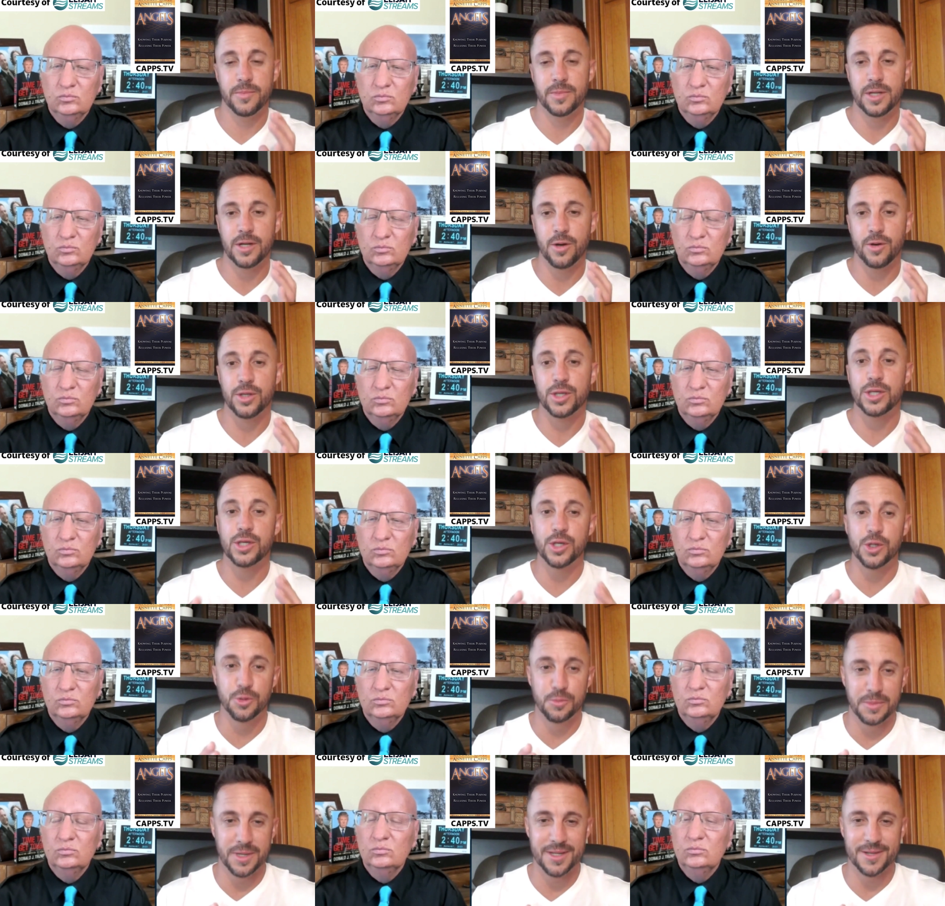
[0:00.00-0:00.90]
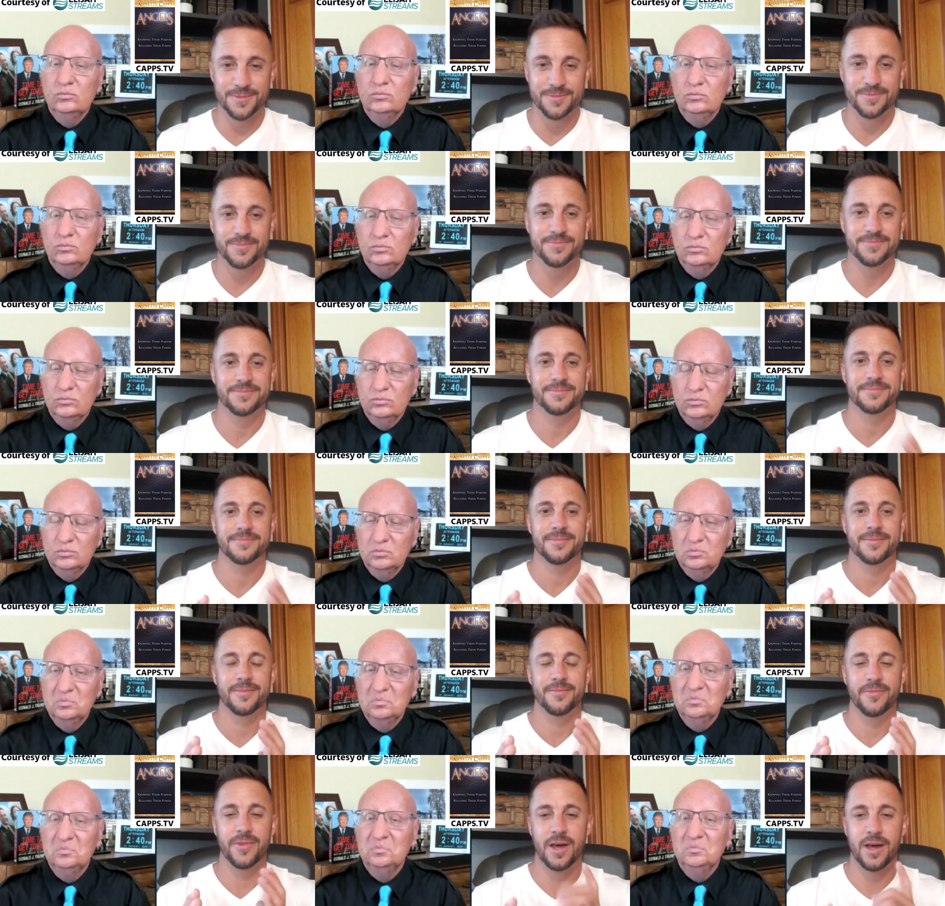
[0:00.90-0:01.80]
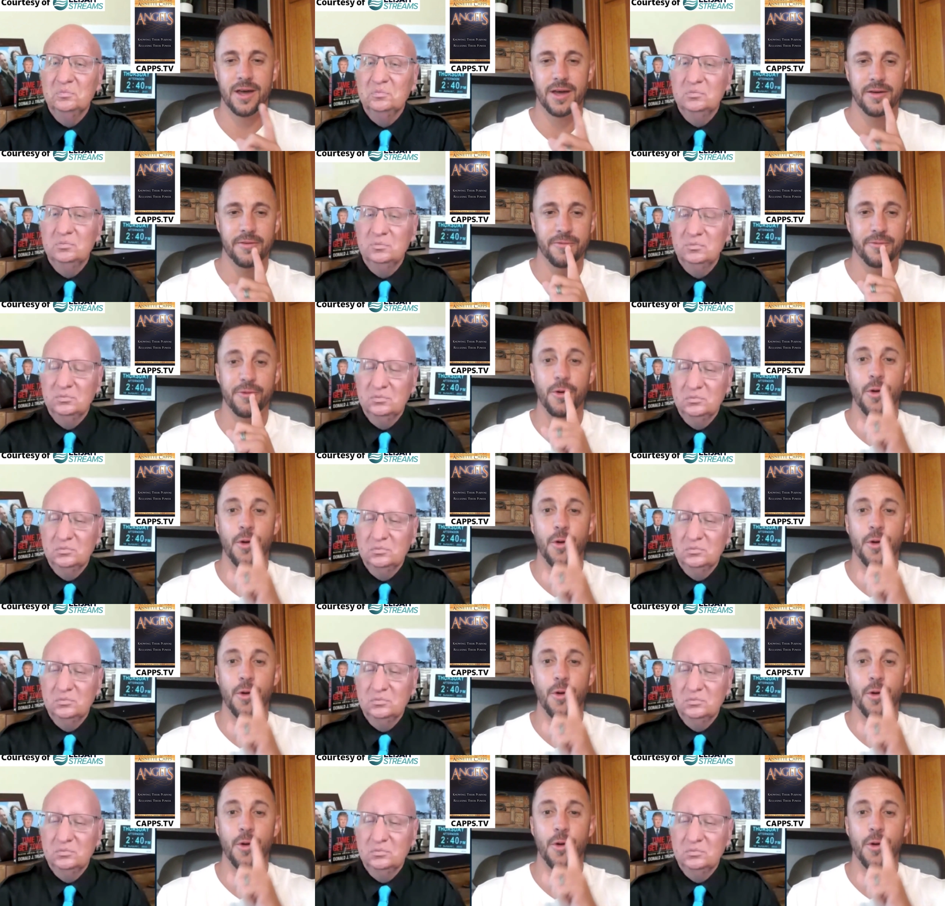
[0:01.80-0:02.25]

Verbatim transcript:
Speaker 1: you know, human uh,